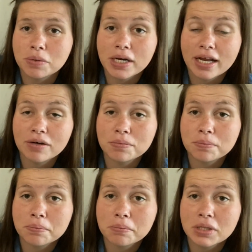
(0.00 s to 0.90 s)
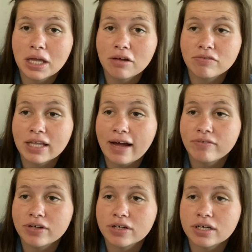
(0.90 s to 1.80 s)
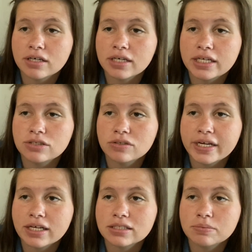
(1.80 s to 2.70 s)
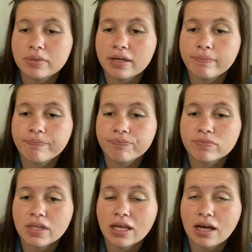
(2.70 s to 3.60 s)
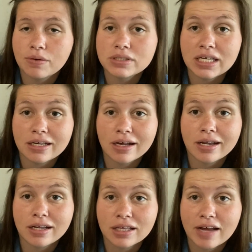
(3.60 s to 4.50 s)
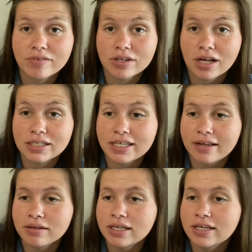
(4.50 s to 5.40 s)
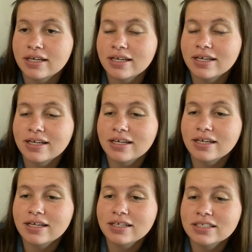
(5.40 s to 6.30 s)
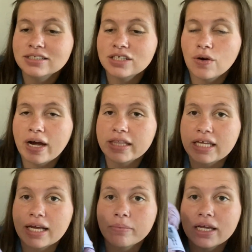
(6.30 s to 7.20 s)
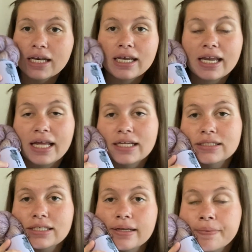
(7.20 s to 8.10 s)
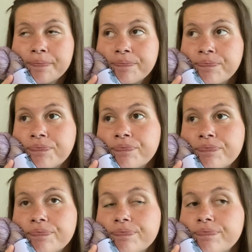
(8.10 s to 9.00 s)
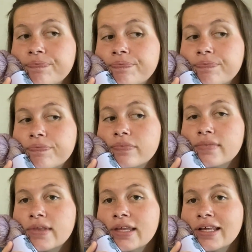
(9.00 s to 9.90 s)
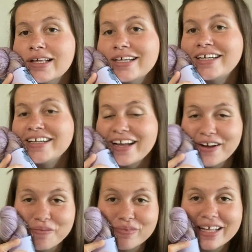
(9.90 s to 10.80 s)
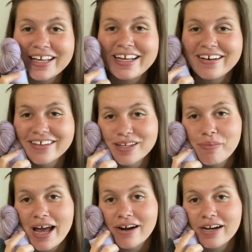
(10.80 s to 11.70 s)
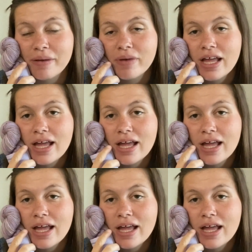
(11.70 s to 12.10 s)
And I don't love lavender in drinks, but I would take a Honey Lavender Latte. So I think I'm gonna knit, now I'm blanking on the patterning.